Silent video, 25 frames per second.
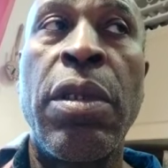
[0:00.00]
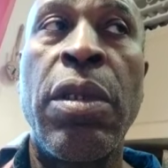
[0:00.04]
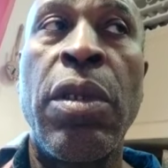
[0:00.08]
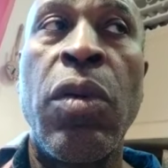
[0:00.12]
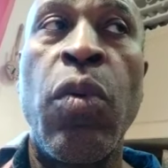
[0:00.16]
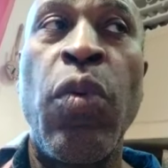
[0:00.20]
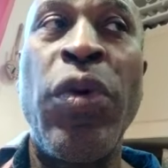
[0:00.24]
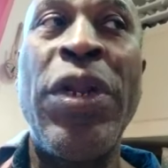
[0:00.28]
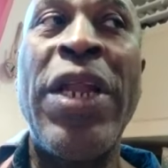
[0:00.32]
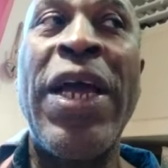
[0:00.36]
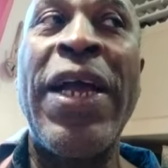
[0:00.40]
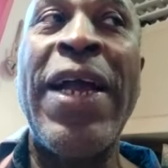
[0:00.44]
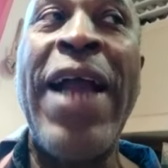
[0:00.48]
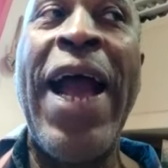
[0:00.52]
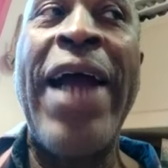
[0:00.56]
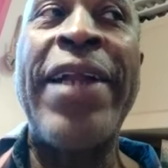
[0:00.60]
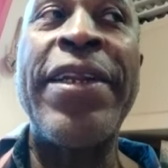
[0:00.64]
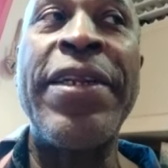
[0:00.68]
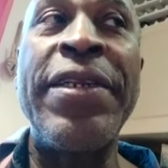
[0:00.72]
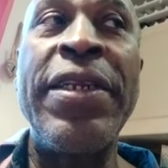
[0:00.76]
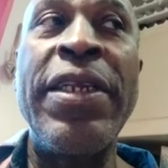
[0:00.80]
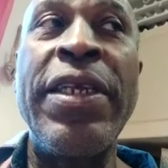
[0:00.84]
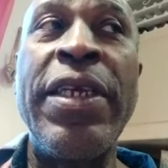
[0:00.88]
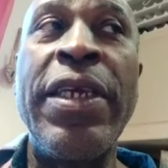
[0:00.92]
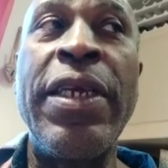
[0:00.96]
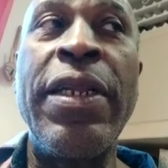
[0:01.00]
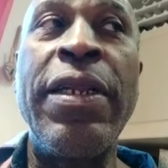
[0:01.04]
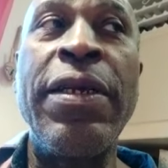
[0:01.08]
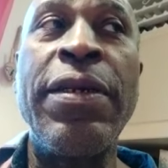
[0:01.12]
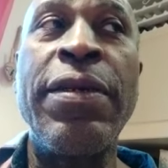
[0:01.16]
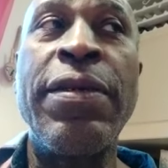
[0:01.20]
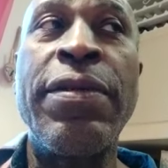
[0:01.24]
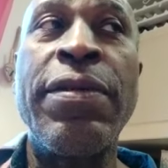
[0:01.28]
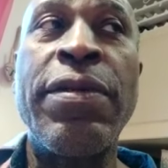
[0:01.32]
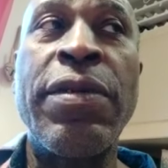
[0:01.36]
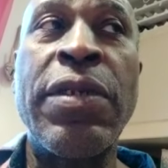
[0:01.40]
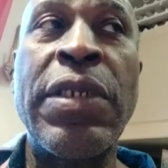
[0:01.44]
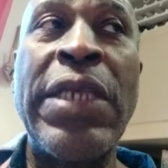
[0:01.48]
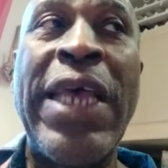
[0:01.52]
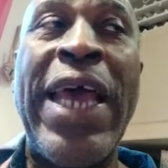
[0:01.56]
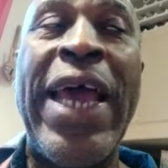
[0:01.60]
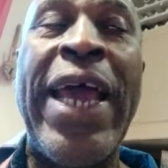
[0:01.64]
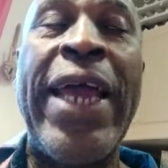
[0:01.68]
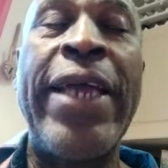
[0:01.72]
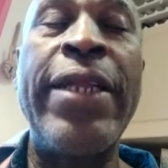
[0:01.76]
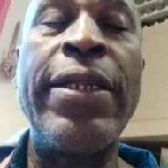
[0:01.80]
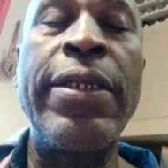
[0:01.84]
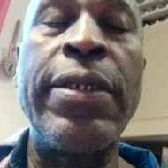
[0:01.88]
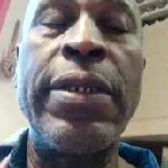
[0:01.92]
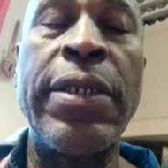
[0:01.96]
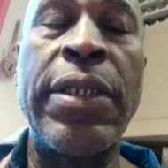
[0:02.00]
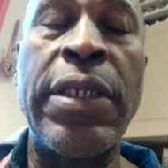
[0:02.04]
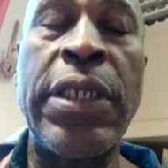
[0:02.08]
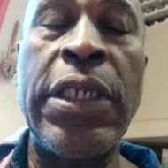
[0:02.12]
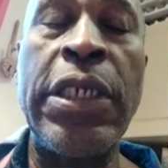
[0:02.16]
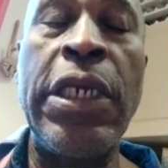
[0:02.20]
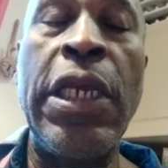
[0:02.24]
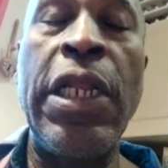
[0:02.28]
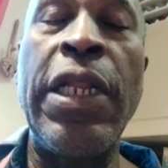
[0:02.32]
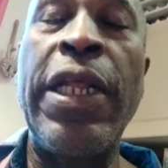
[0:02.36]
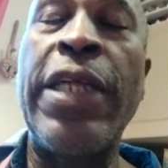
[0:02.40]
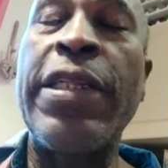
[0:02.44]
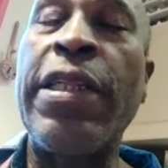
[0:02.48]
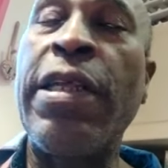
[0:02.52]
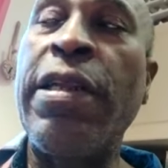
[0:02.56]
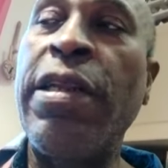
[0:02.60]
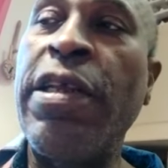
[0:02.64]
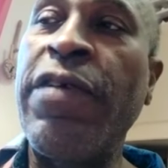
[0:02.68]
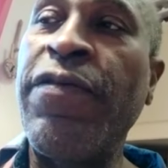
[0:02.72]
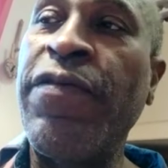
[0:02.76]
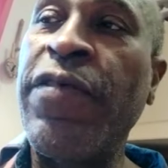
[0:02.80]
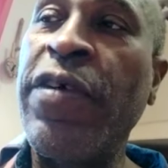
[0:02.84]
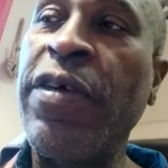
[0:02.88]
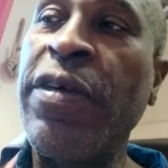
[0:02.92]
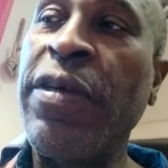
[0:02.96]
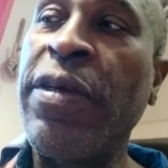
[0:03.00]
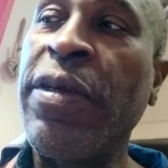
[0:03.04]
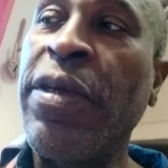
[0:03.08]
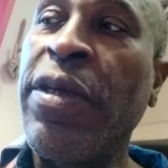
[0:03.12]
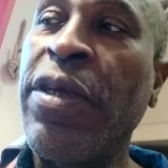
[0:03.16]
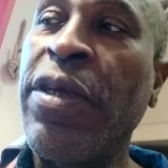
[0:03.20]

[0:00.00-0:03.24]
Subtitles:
When I got the deal, signed, sealed, and delivered,